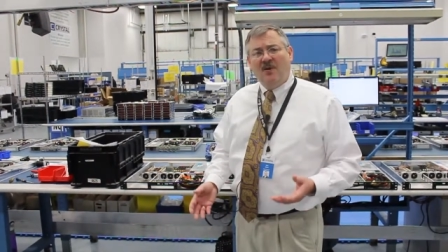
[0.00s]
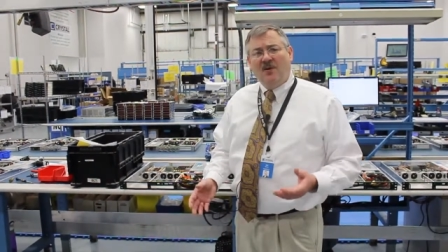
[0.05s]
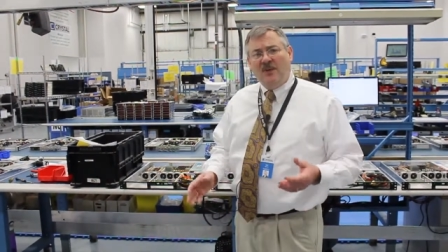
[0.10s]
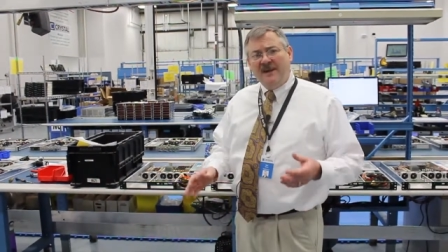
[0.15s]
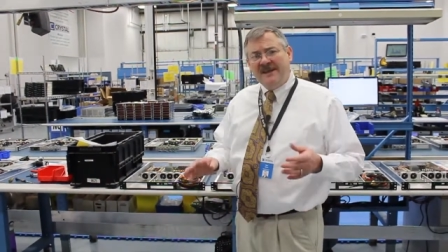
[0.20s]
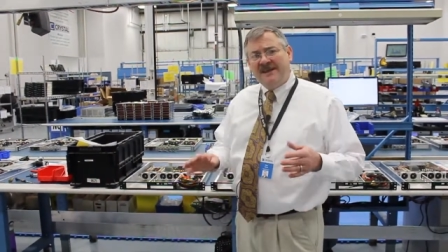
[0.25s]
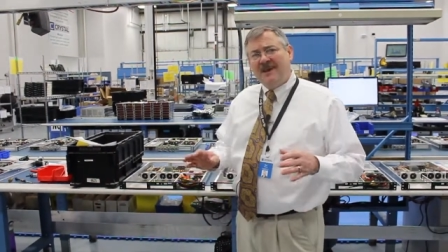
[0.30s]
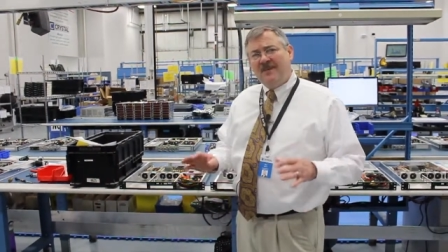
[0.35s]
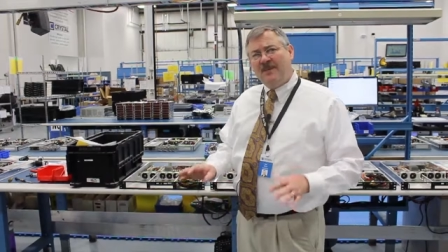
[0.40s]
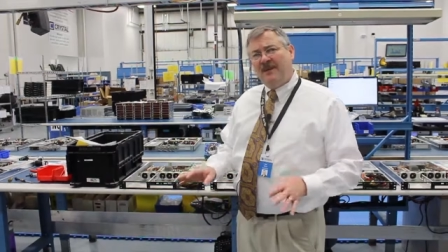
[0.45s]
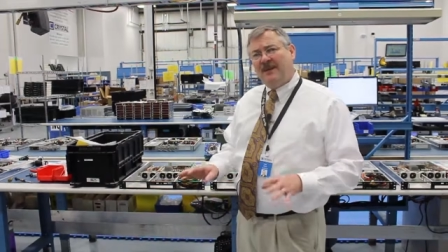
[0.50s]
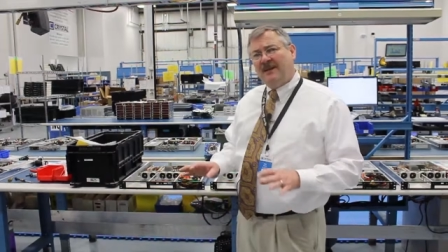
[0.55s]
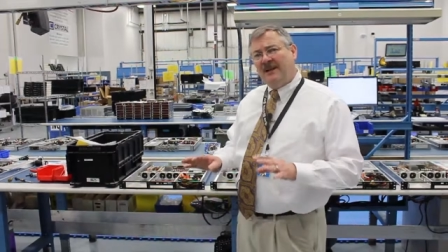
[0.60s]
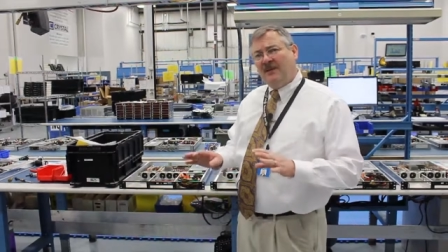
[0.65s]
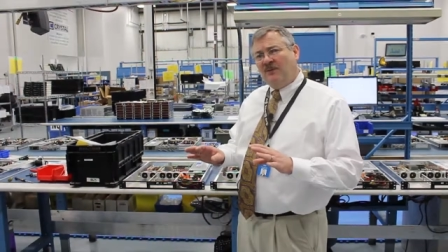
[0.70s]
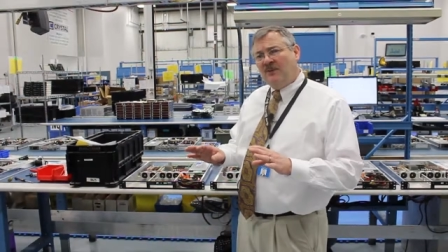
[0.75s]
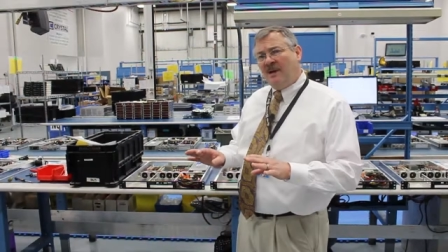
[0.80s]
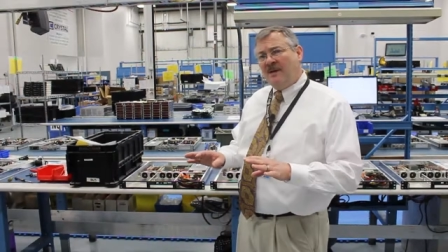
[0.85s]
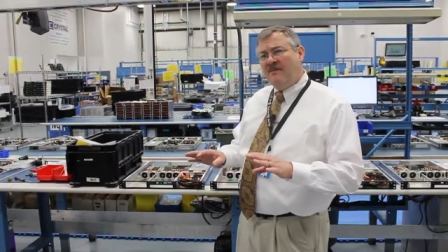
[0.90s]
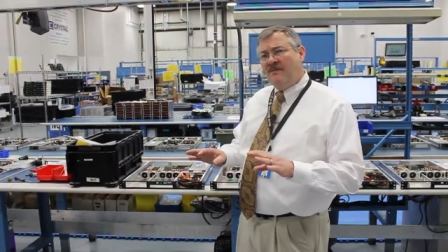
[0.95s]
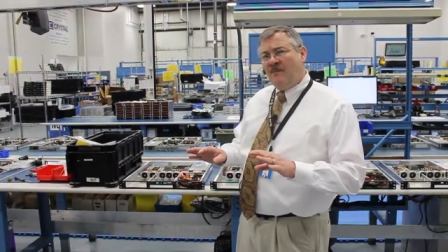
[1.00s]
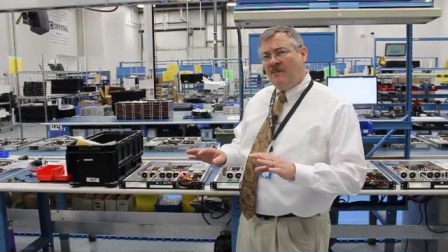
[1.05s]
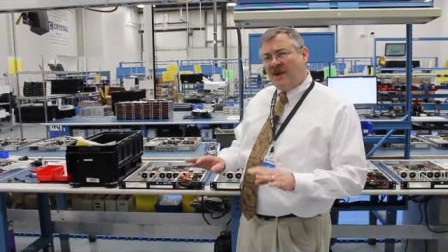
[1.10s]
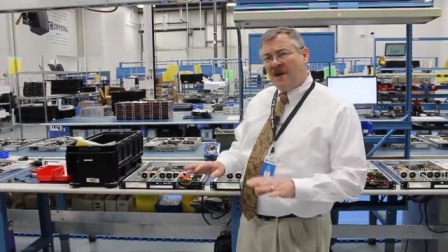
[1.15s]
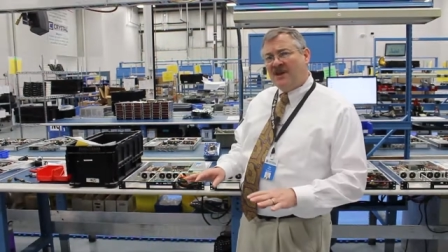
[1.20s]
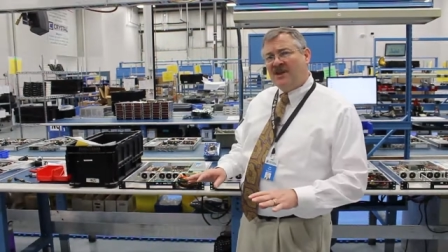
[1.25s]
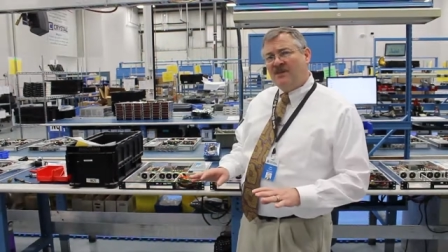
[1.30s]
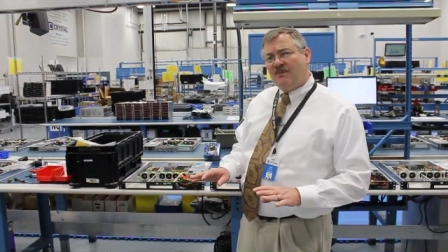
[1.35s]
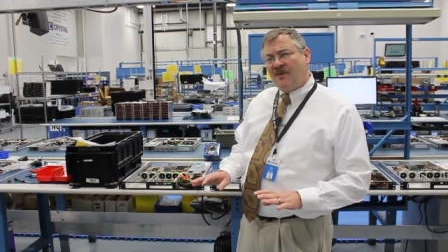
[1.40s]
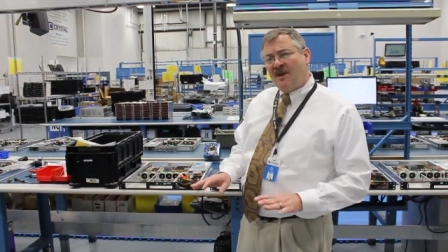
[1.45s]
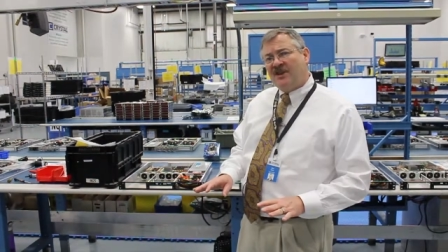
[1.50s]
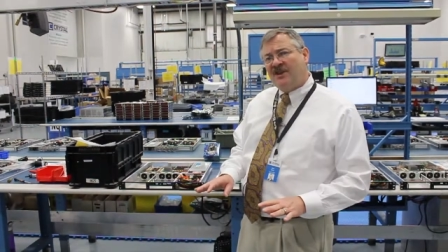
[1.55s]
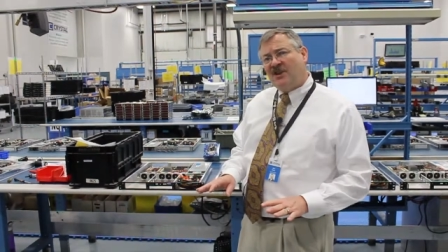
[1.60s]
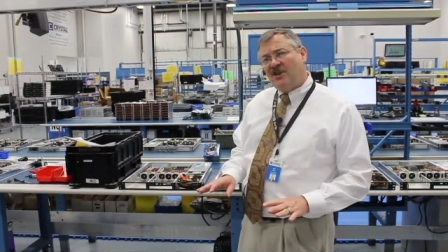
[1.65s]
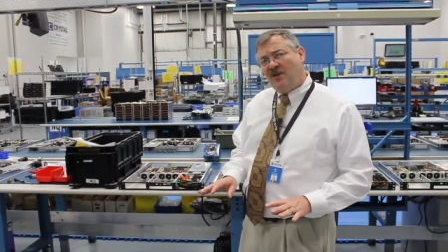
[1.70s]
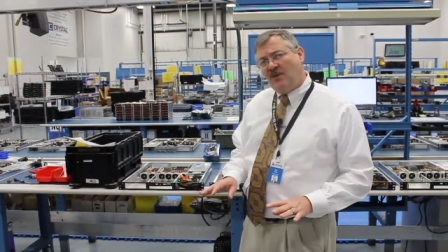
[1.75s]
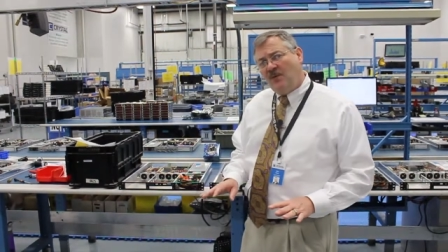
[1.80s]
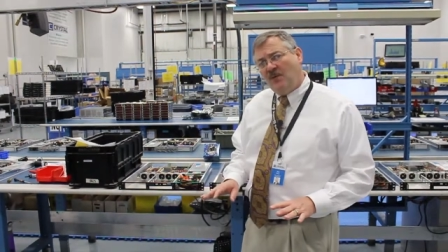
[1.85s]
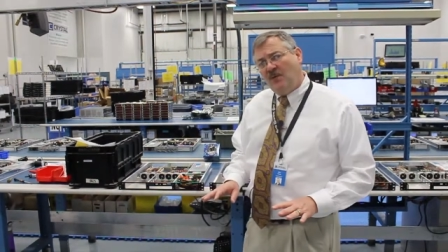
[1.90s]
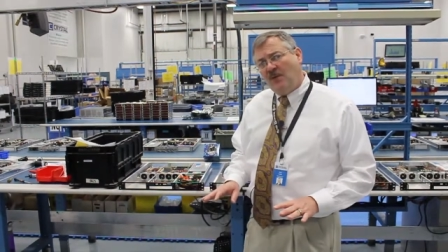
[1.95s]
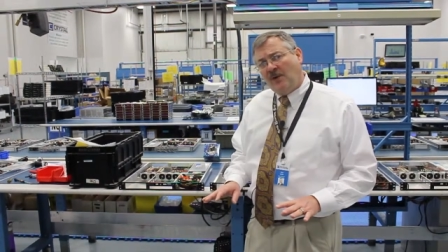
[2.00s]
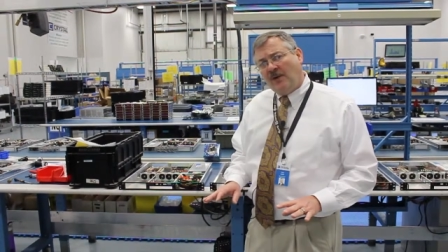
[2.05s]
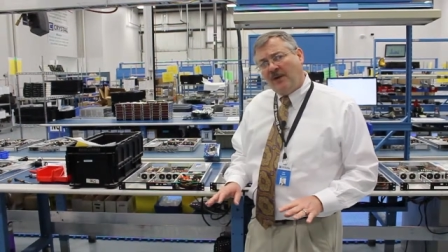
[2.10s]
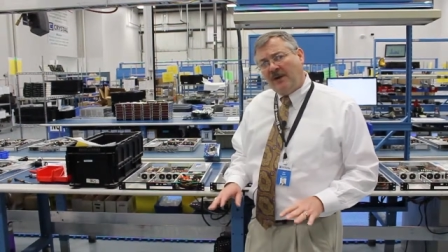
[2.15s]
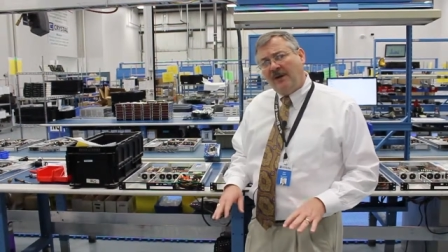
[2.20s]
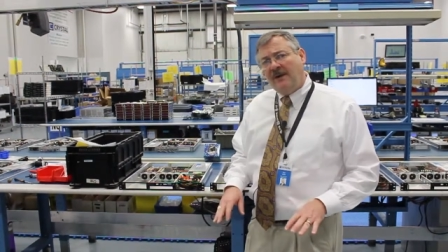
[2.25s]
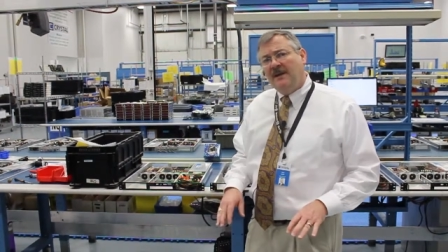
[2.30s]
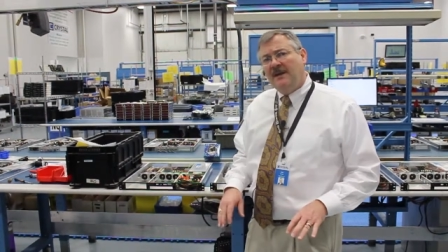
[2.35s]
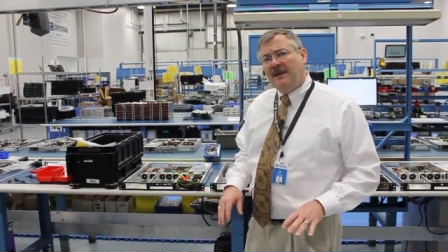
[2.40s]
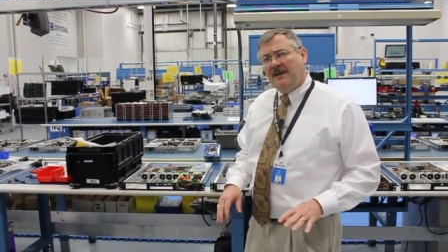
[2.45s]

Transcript: We typically run much, much cooler